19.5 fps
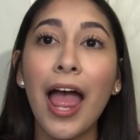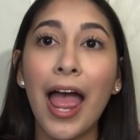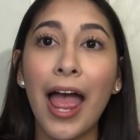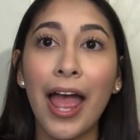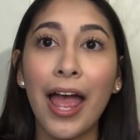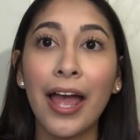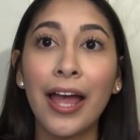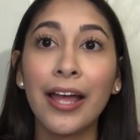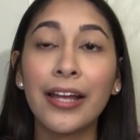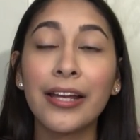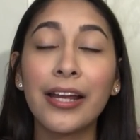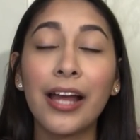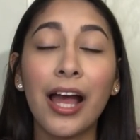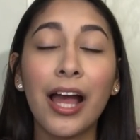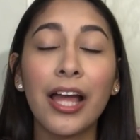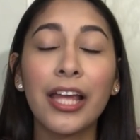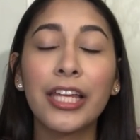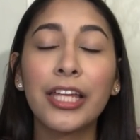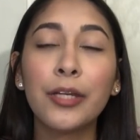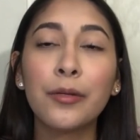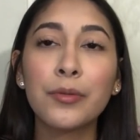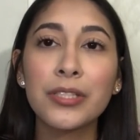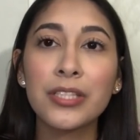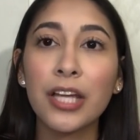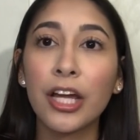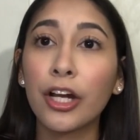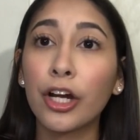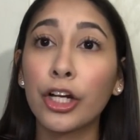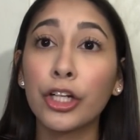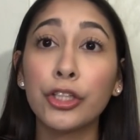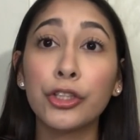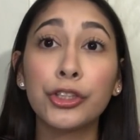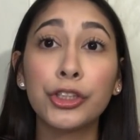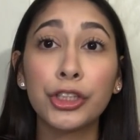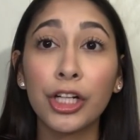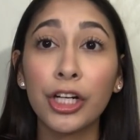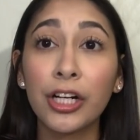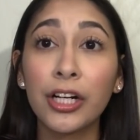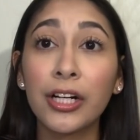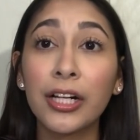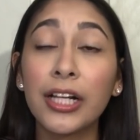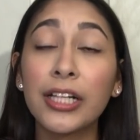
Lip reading: And he was like, are you sure?